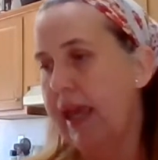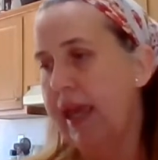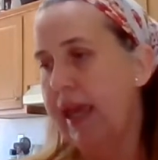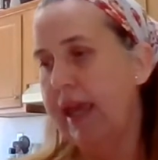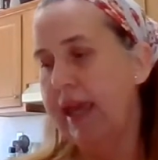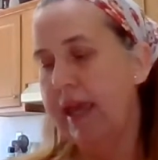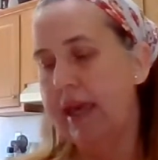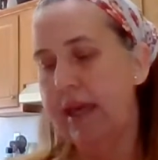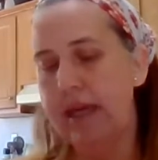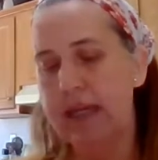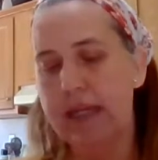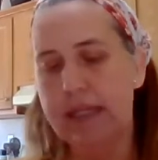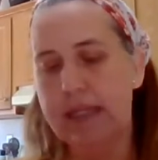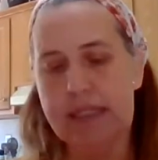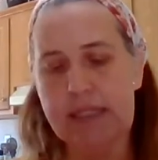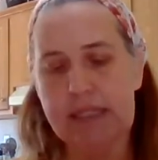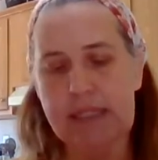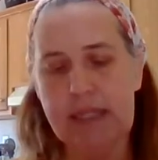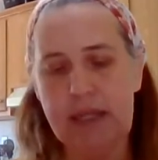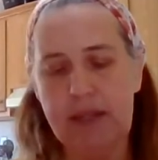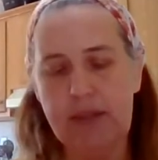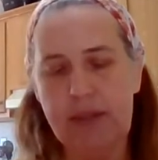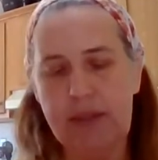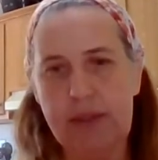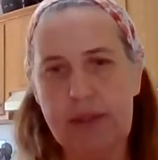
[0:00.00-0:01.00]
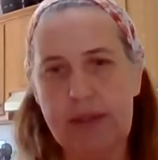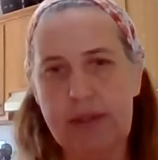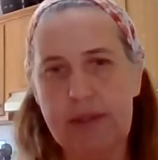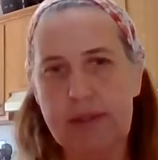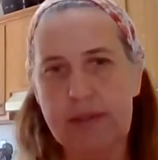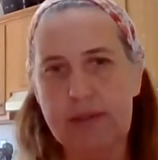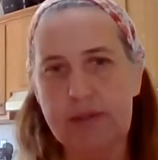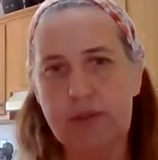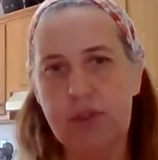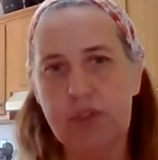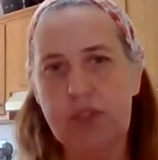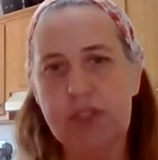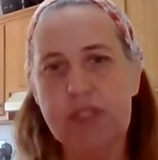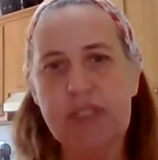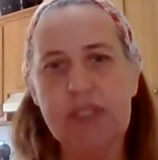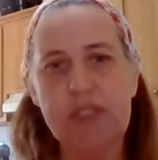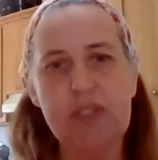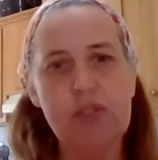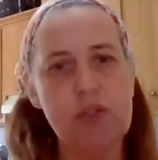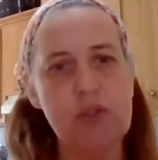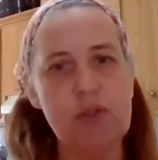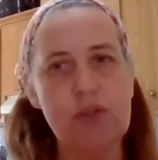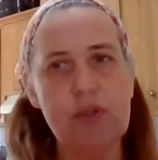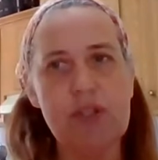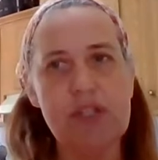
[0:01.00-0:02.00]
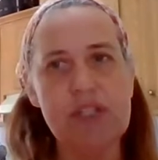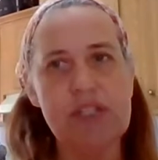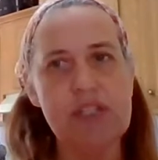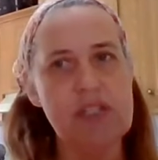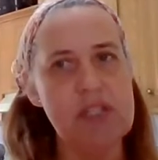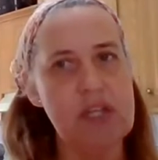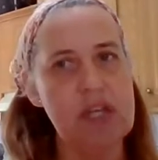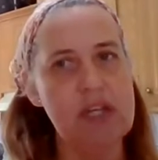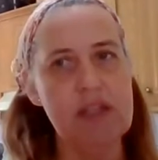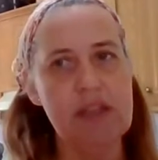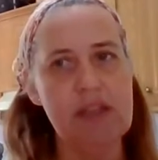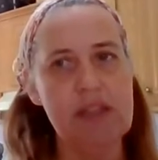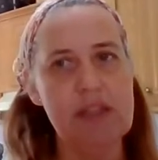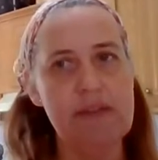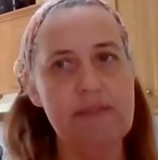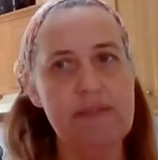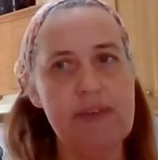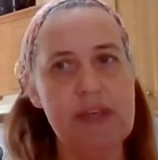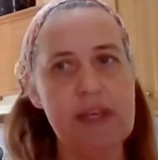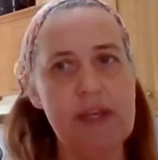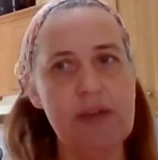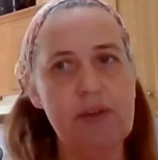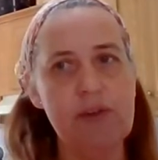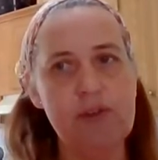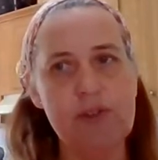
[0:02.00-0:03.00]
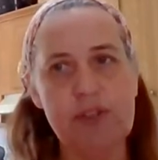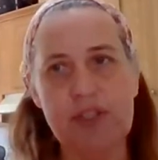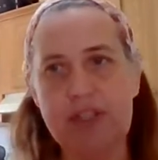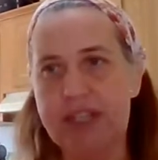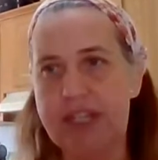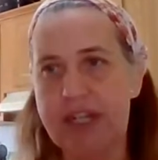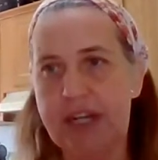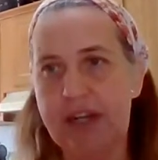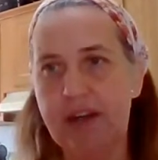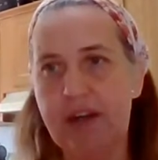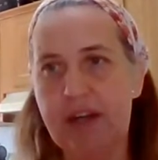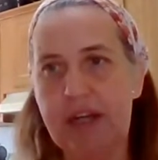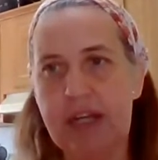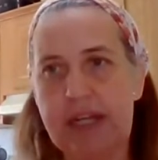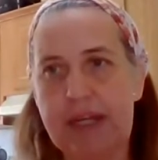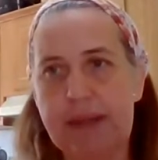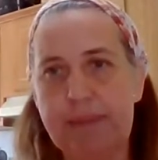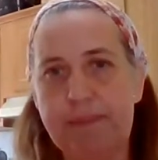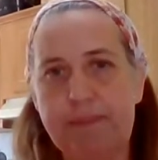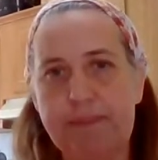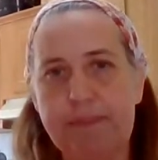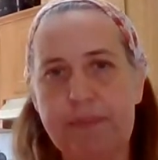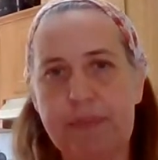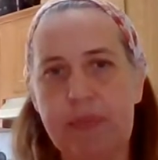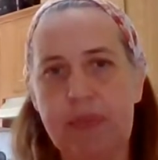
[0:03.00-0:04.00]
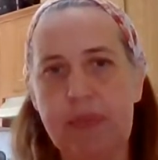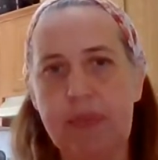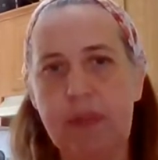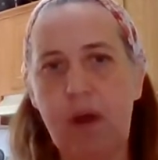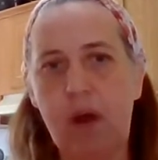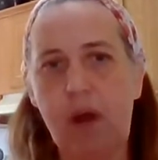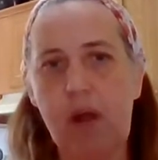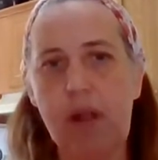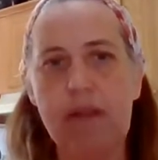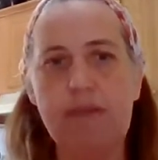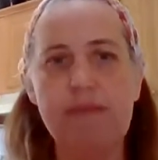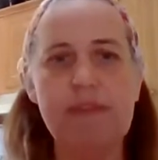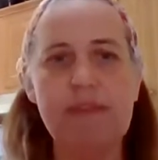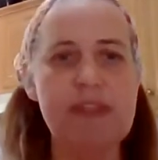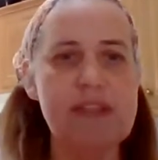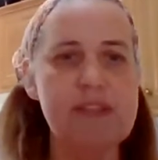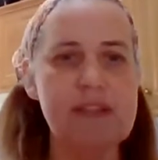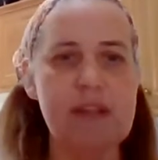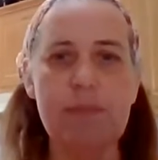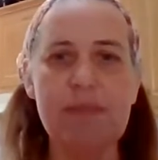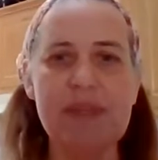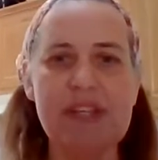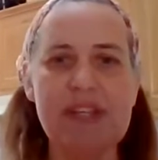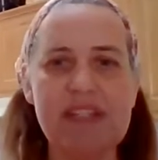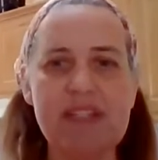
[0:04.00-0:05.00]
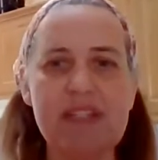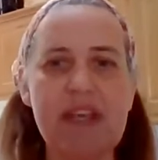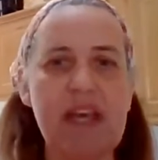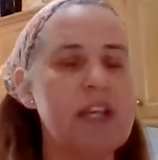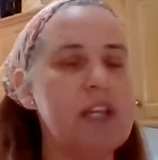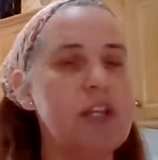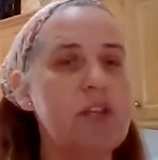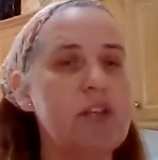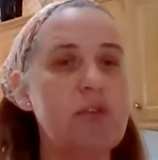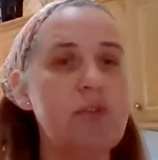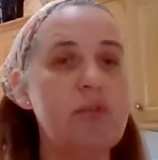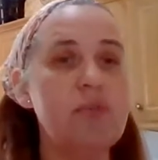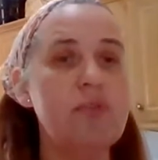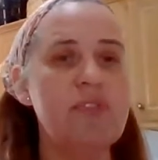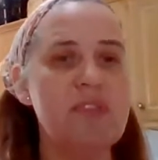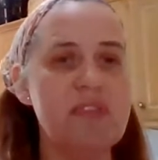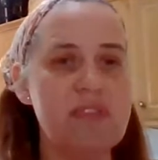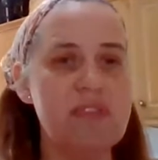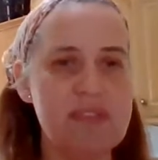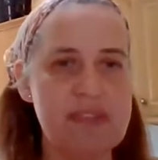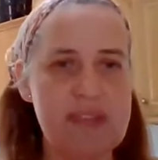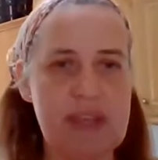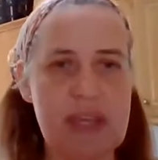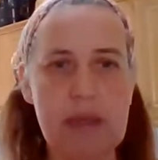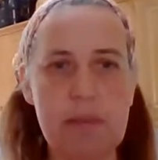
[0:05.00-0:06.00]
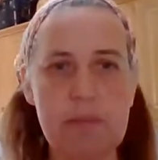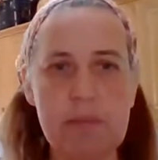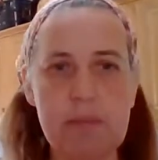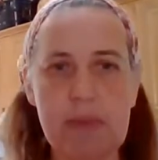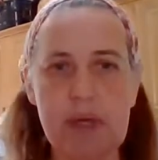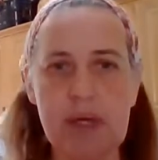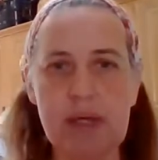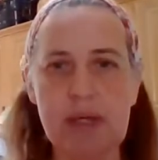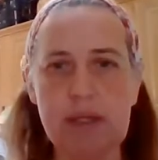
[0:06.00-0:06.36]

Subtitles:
And they're just as good as Young Living or doTERRA. All of these companies kind of use the same,